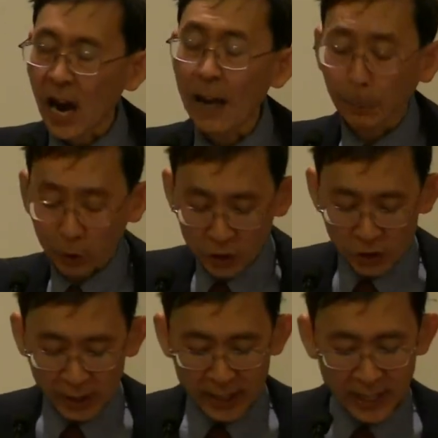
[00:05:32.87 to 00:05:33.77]
I
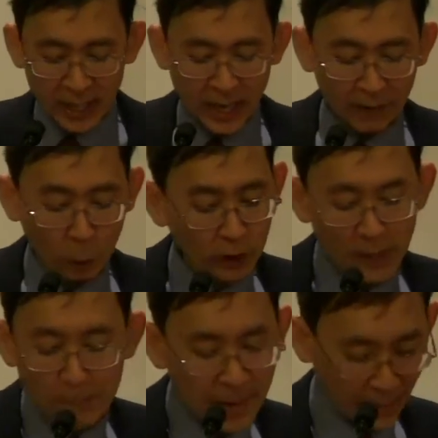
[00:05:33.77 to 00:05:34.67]
personally have
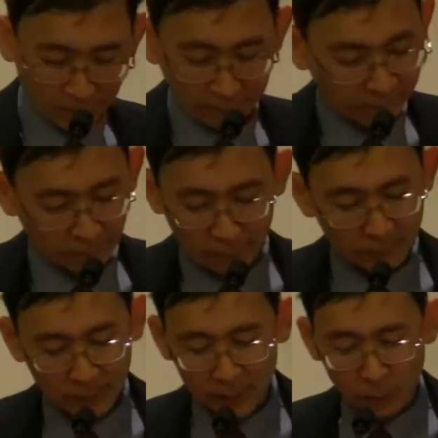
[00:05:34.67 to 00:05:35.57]
only met
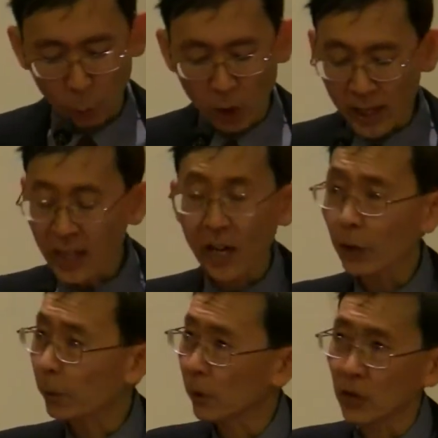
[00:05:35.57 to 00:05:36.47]
one
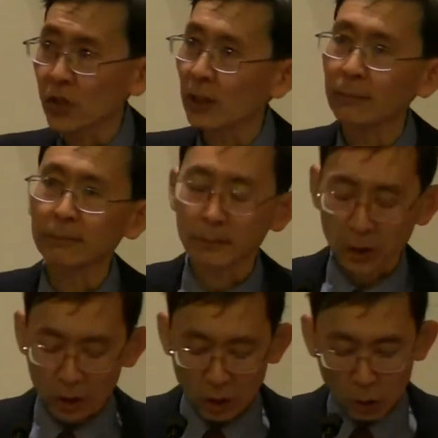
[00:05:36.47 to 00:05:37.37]
other person
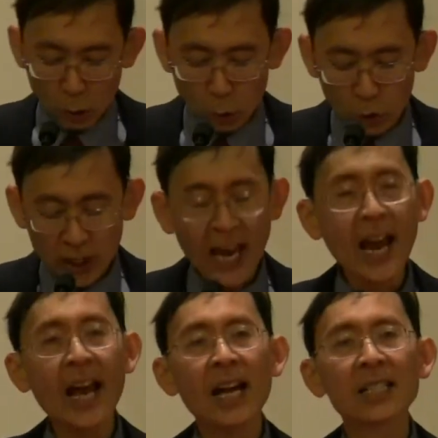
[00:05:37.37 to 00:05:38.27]
who's
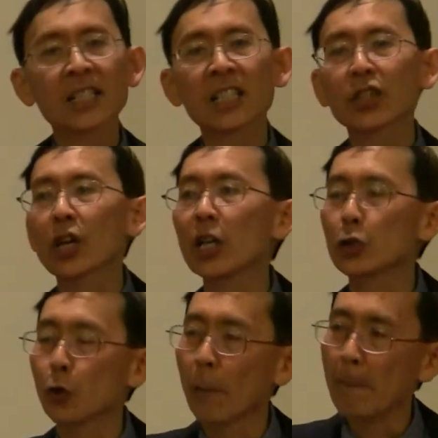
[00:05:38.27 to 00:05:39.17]
had such a
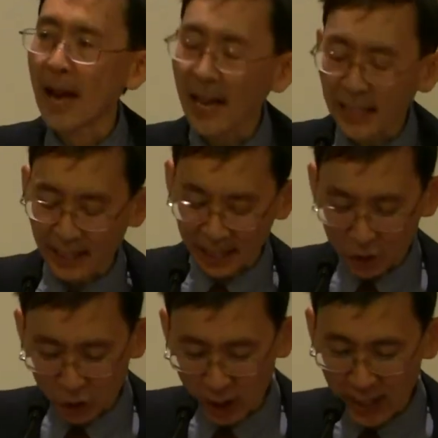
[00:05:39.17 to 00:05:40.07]
dramatic
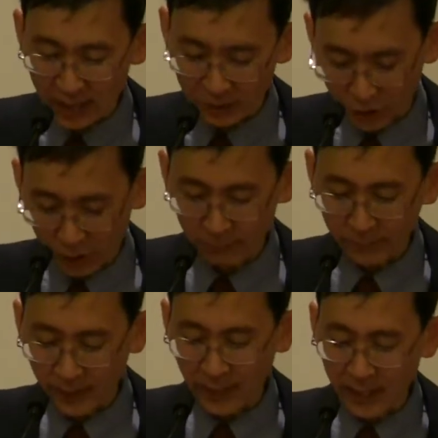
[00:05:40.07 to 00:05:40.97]
change
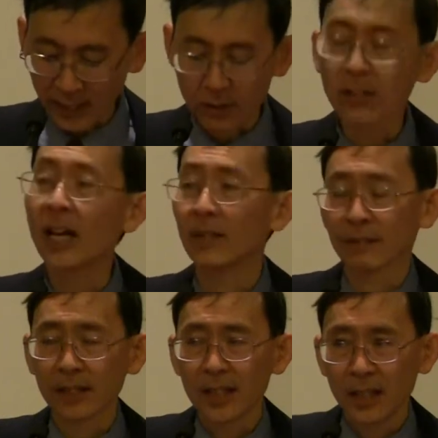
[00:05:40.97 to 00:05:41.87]
in his life.
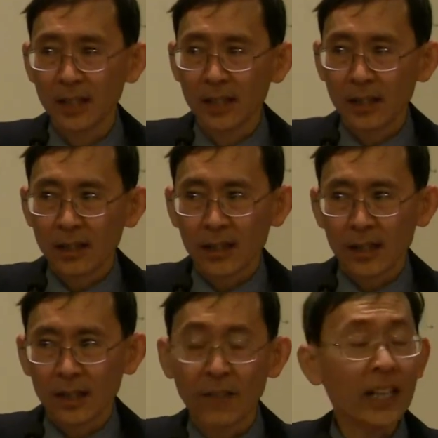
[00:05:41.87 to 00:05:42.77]

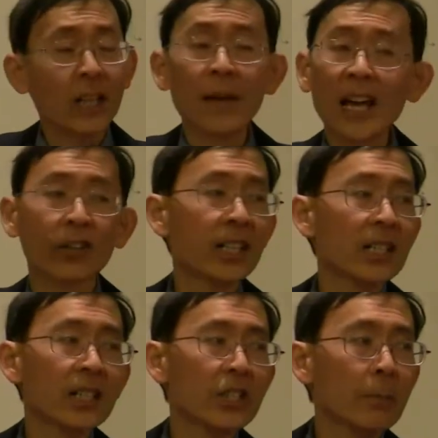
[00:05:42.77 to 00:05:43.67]
The fact of the
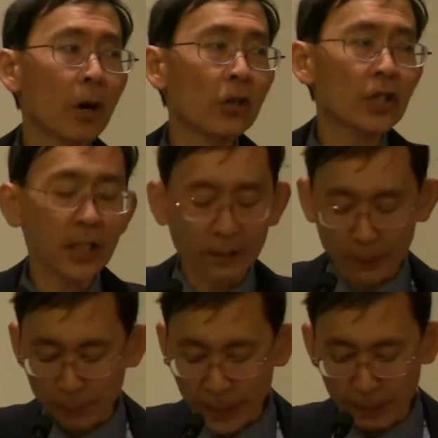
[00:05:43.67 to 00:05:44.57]
matter is, most of
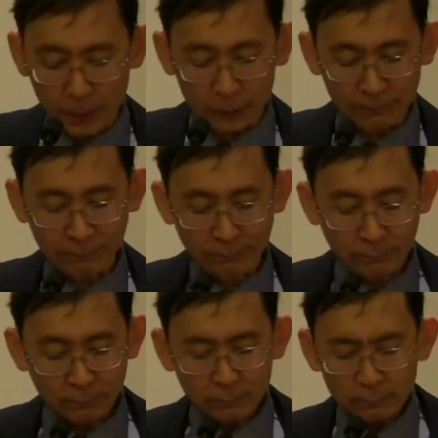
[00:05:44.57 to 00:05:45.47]
the people
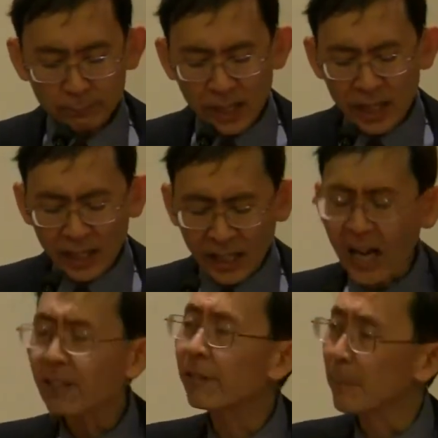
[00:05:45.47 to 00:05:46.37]
that
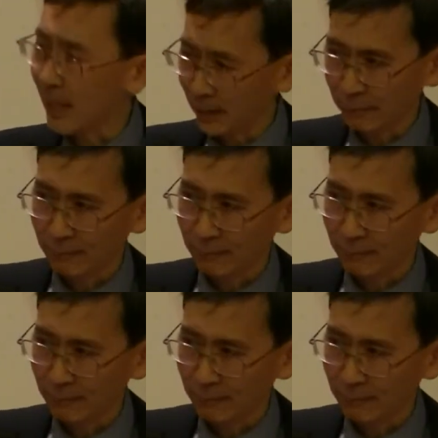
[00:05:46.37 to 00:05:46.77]
I've met